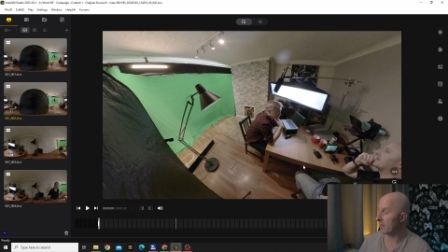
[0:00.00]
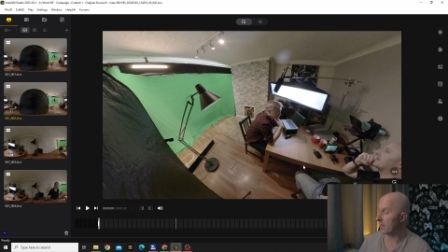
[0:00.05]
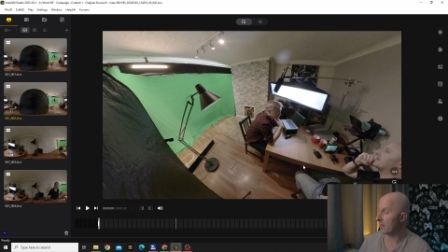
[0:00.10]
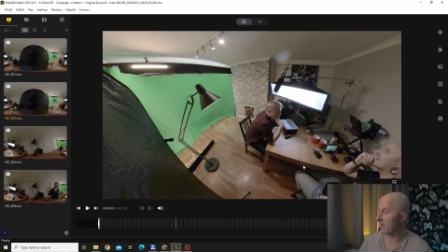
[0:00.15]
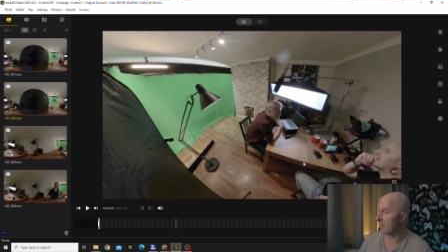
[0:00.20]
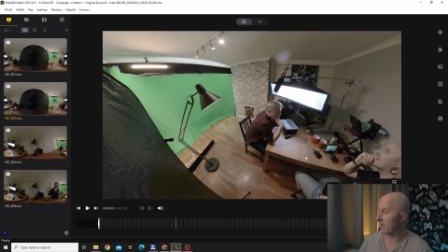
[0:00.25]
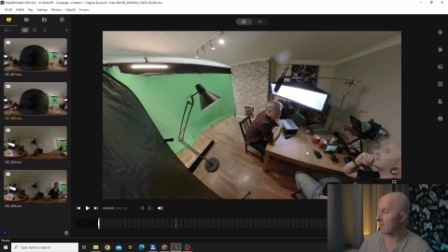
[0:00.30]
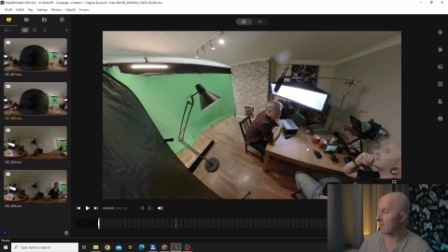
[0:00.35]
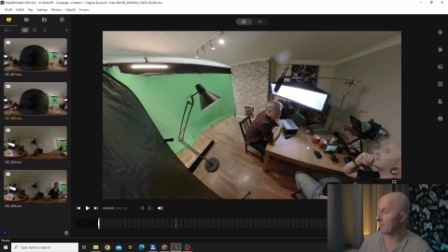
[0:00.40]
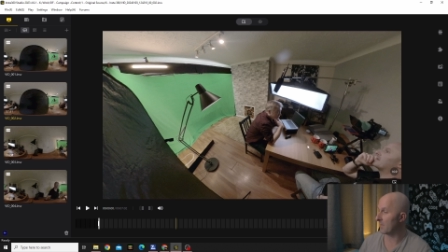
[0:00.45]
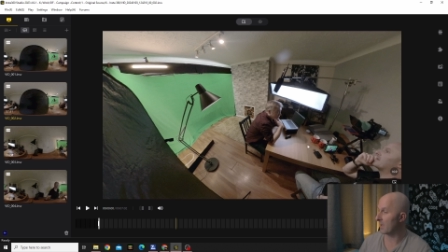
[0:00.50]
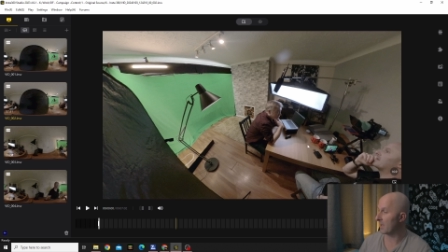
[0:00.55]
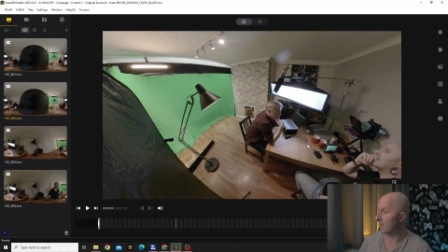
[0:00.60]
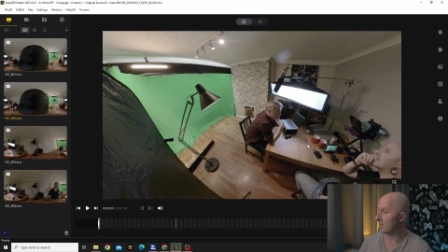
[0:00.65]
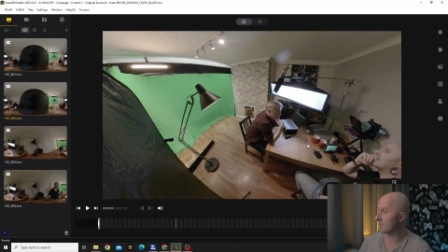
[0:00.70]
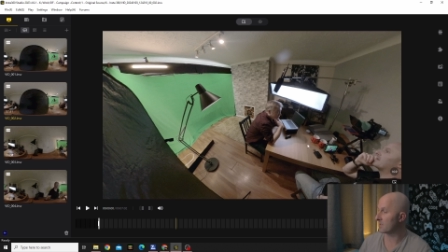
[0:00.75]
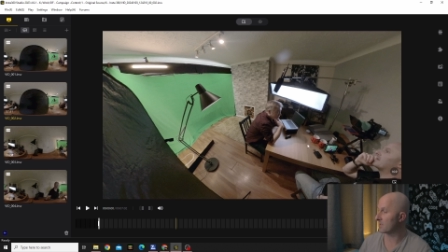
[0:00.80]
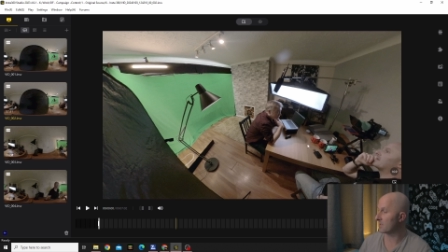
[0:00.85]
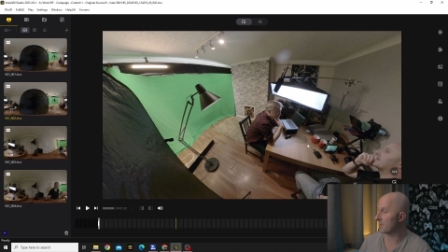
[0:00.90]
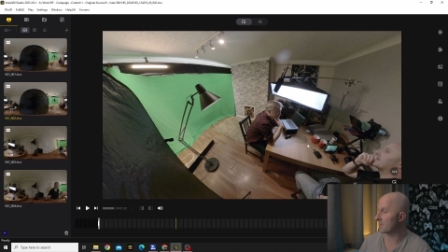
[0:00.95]
um,
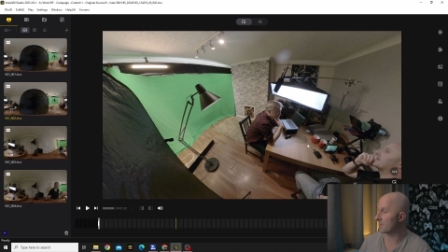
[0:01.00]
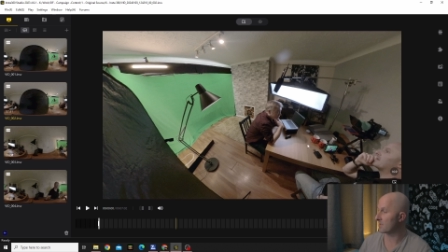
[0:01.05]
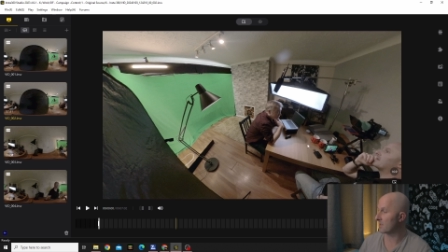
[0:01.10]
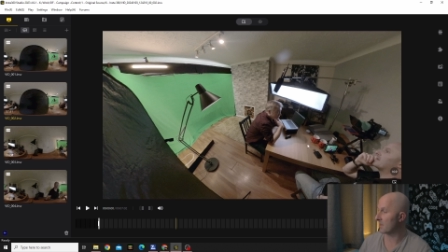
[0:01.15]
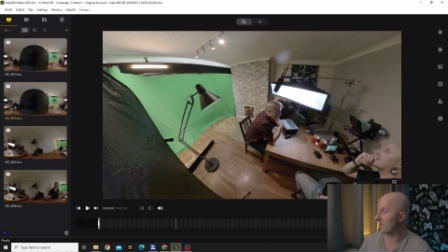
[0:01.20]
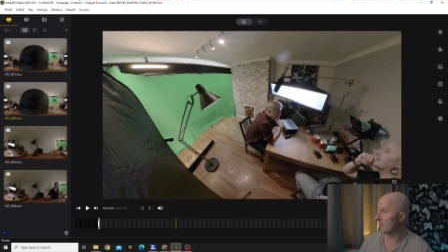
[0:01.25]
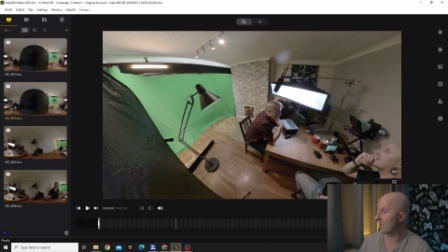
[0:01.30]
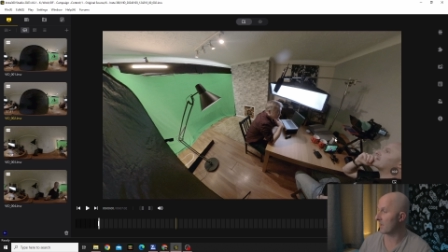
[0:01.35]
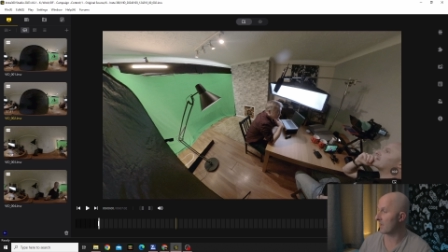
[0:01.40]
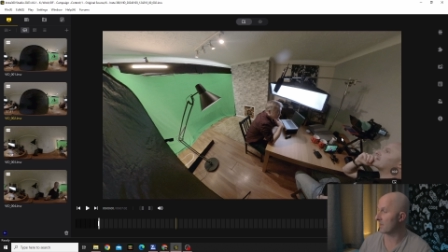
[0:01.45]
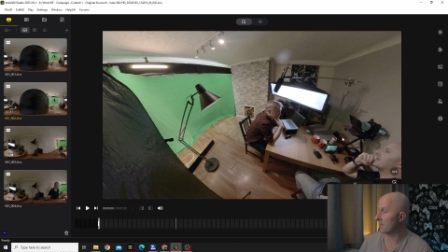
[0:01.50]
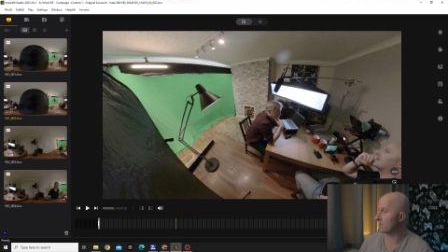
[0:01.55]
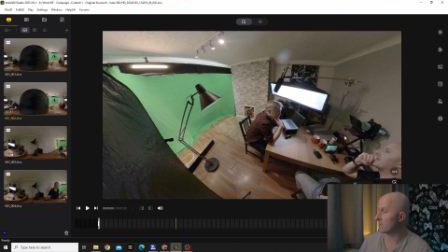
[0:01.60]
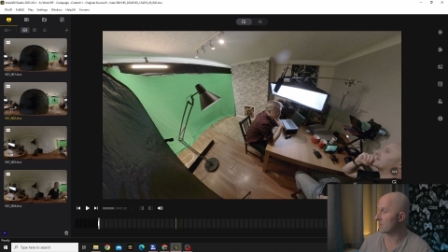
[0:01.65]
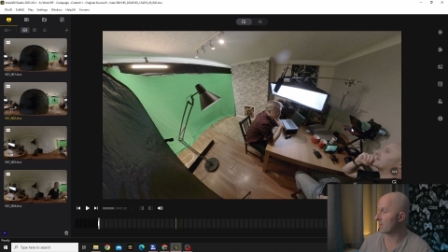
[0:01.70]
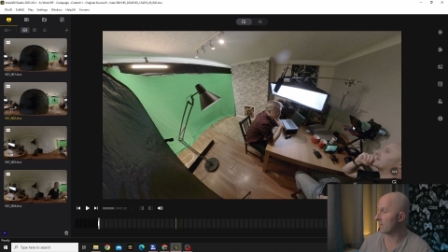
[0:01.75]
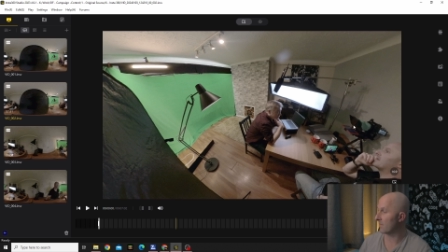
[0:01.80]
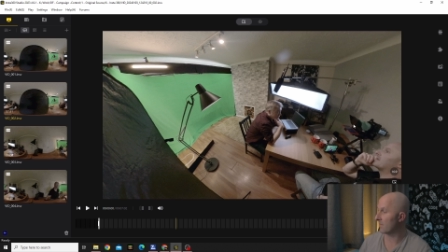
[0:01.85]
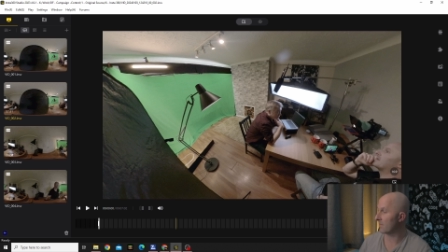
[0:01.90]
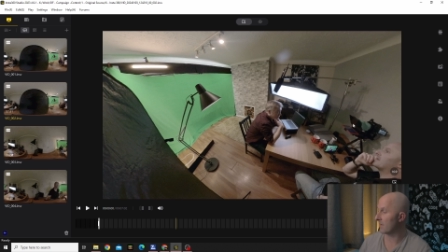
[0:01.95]
it's just a case of